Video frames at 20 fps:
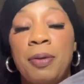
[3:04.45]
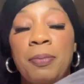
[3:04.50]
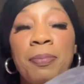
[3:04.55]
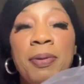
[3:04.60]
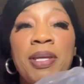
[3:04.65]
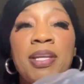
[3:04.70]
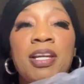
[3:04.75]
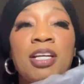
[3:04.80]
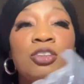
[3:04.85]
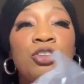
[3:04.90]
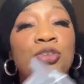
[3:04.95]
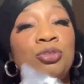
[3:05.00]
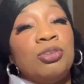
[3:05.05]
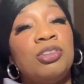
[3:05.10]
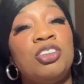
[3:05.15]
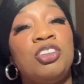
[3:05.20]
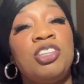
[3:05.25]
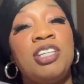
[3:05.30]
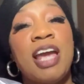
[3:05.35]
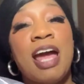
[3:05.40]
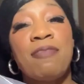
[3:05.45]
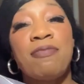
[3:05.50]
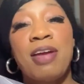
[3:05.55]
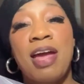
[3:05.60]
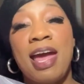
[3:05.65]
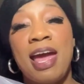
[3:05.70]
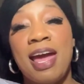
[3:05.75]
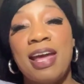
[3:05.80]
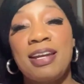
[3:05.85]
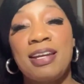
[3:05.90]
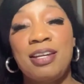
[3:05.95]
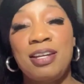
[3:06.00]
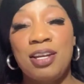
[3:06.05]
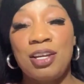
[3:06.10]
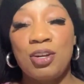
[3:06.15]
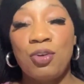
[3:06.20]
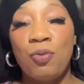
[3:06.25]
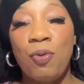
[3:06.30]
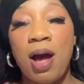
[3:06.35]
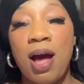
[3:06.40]
peanut chews, and she haven't had any
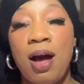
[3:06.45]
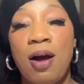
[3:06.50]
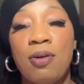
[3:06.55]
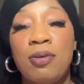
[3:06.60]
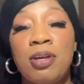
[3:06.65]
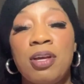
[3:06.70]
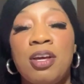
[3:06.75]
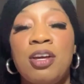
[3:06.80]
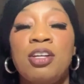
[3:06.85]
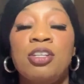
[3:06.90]
in a while.